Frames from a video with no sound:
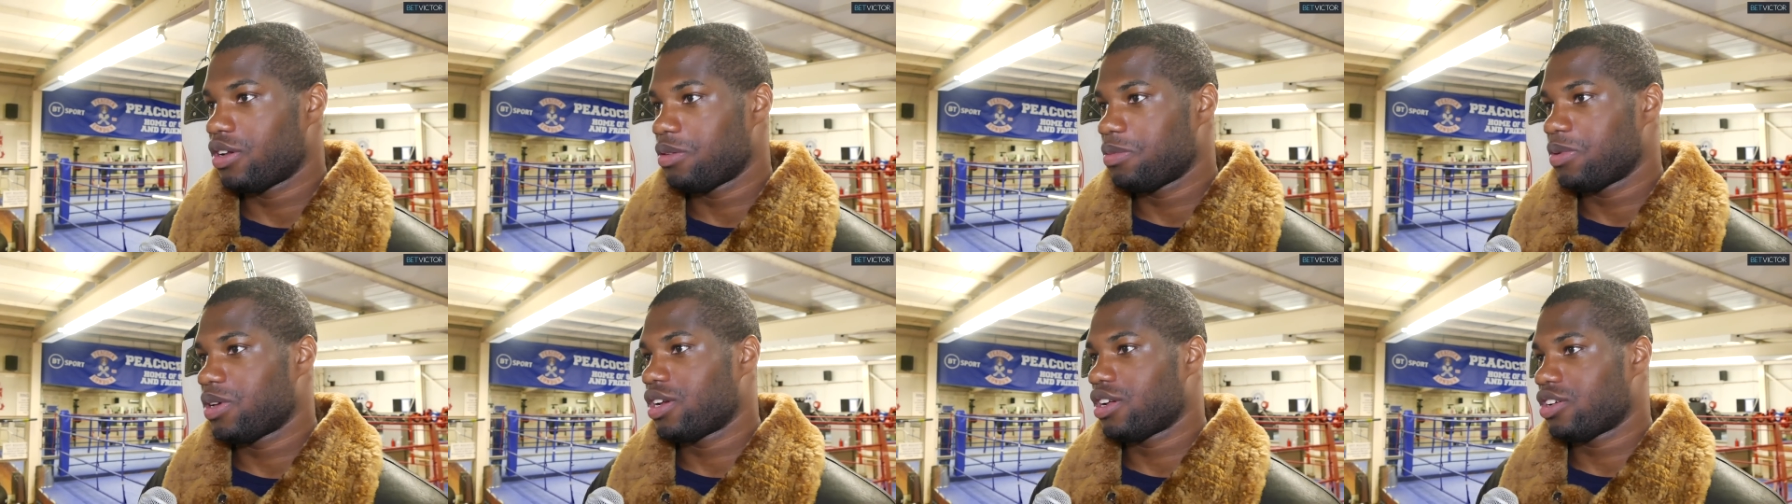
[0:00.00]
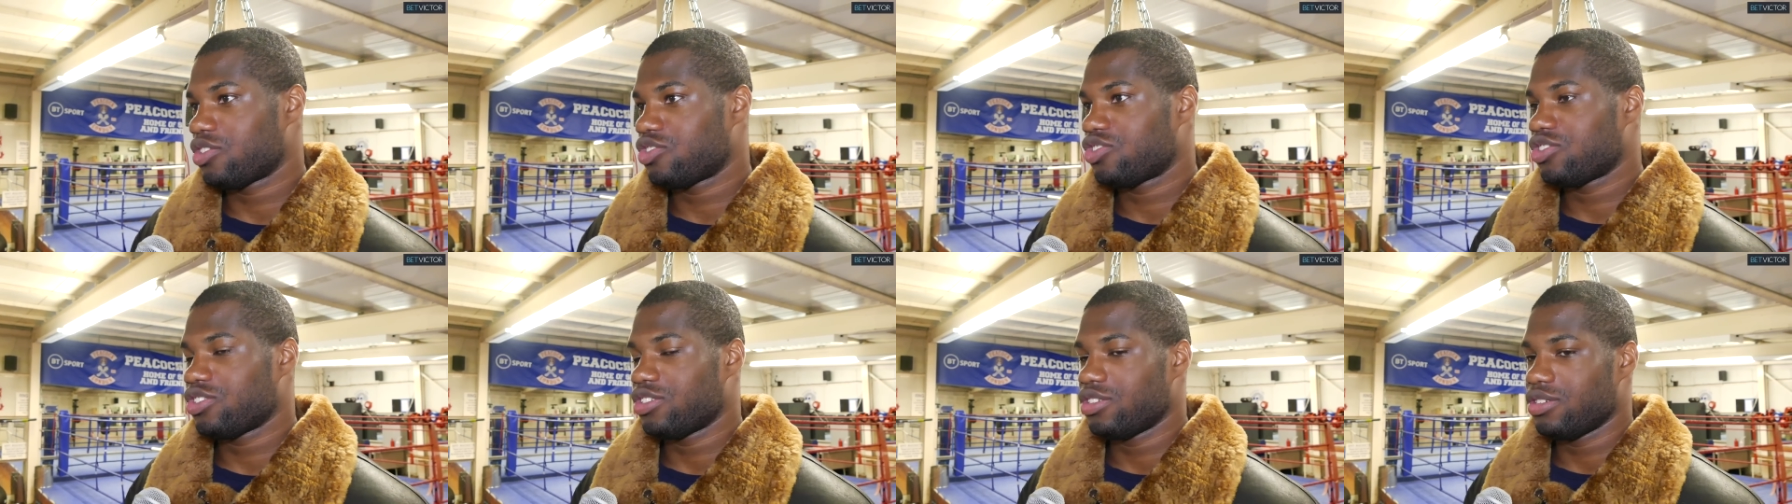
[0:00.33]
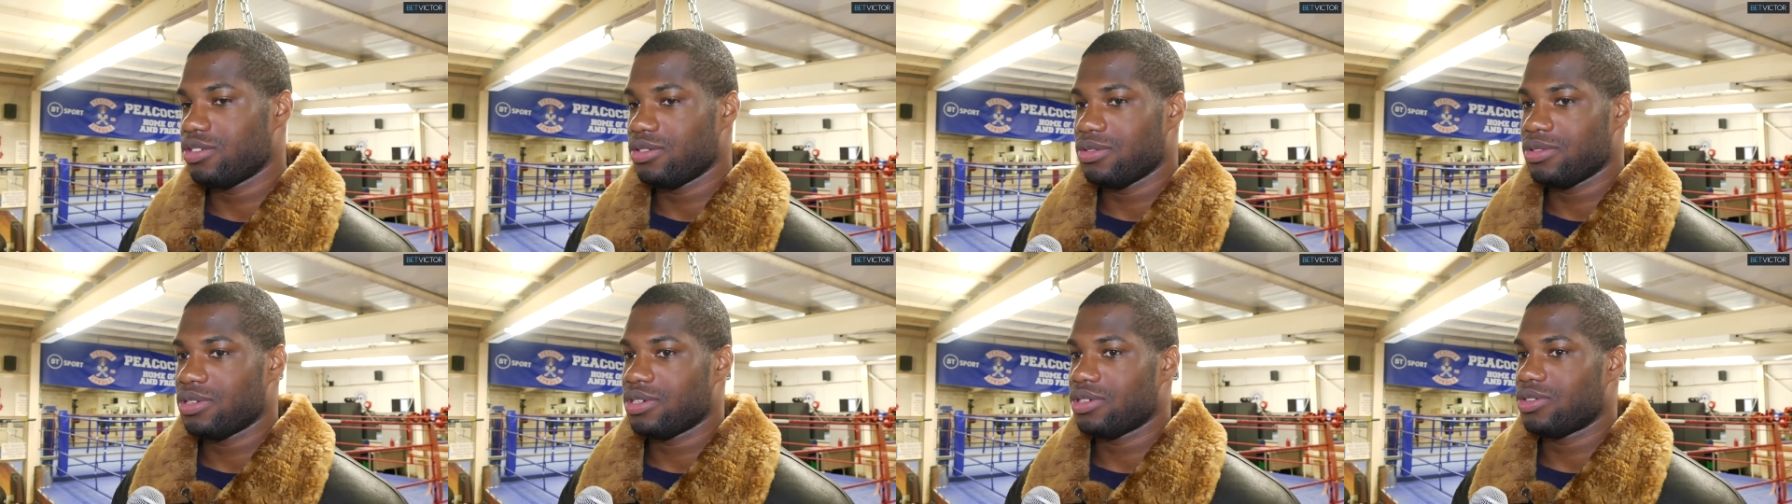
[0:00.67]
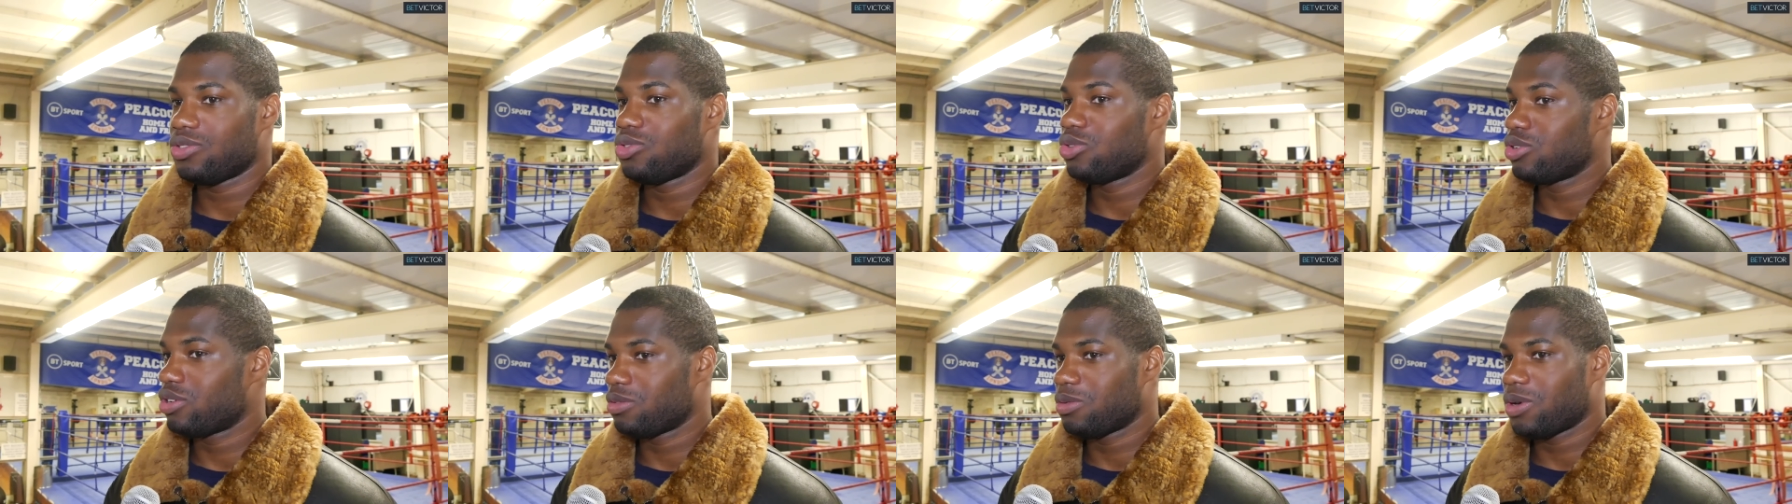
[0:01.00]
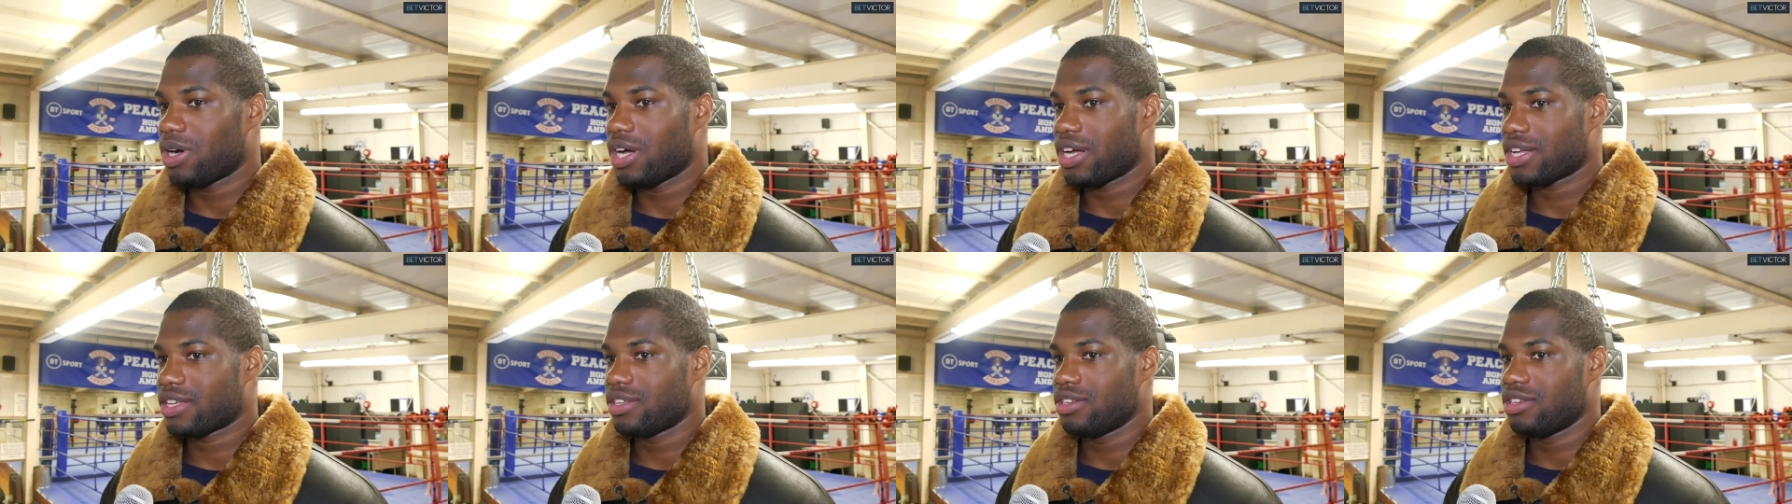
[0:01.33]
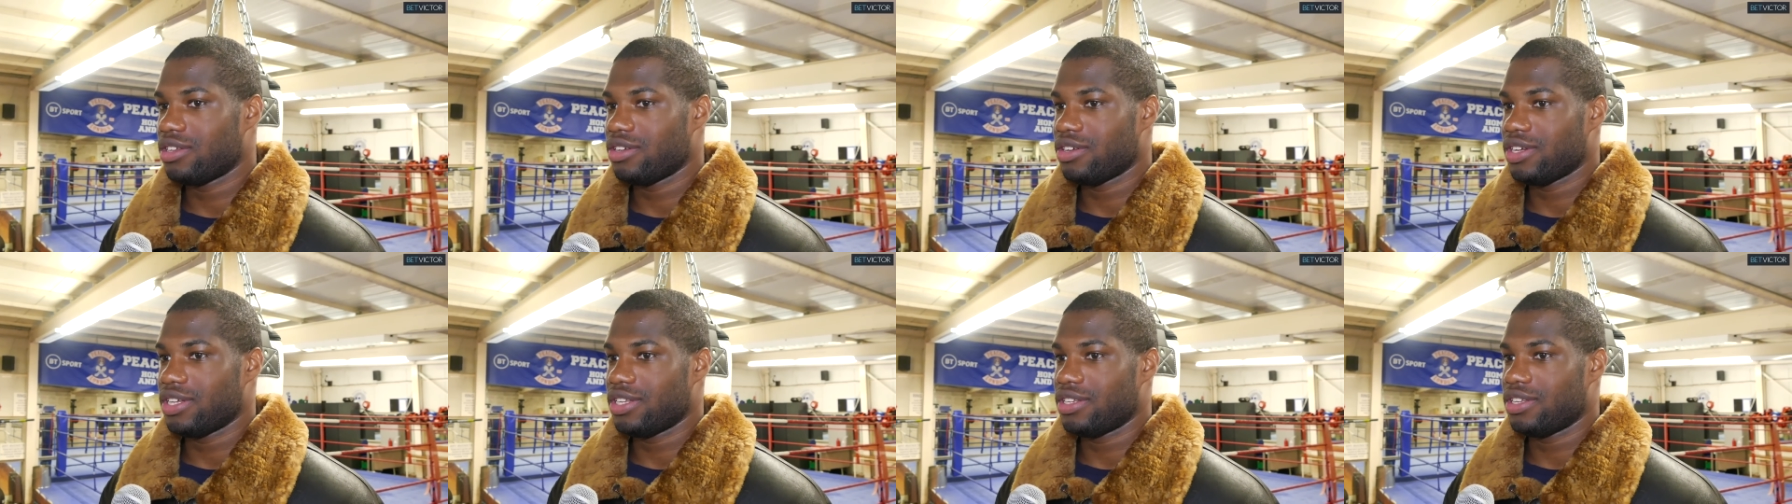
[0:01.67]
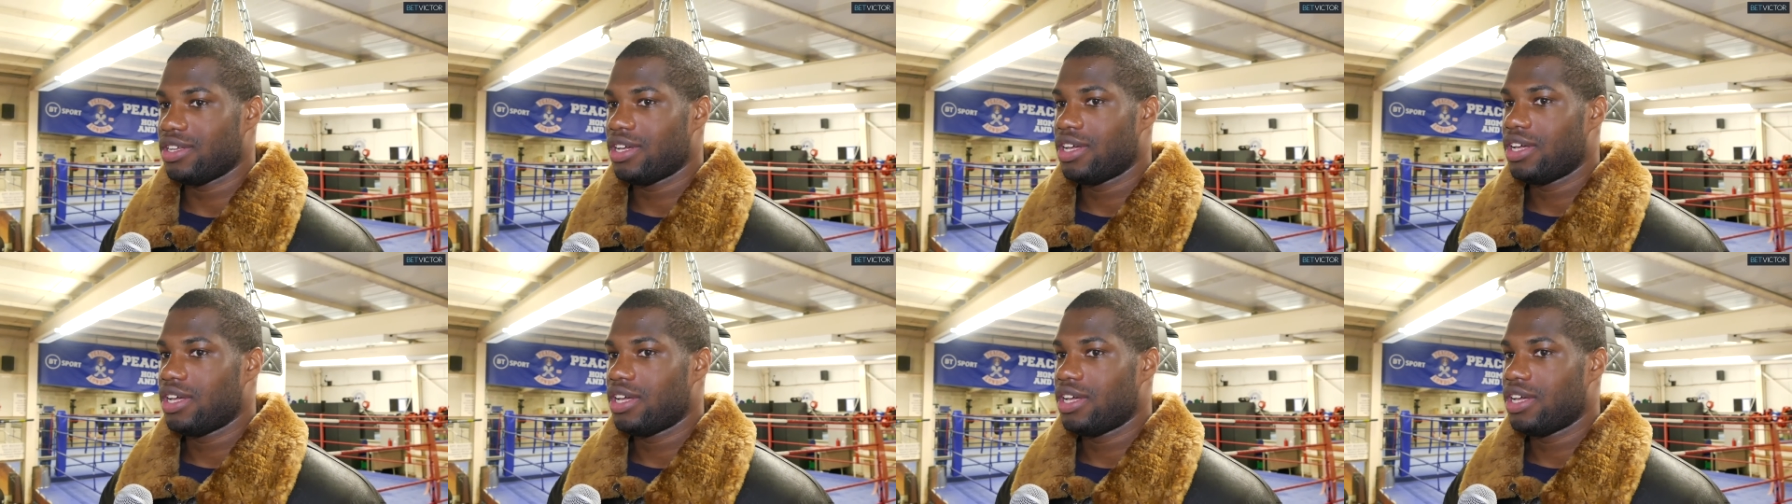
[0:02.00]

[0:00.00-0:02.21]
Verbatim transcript: of me and I'll show you all of what I can do,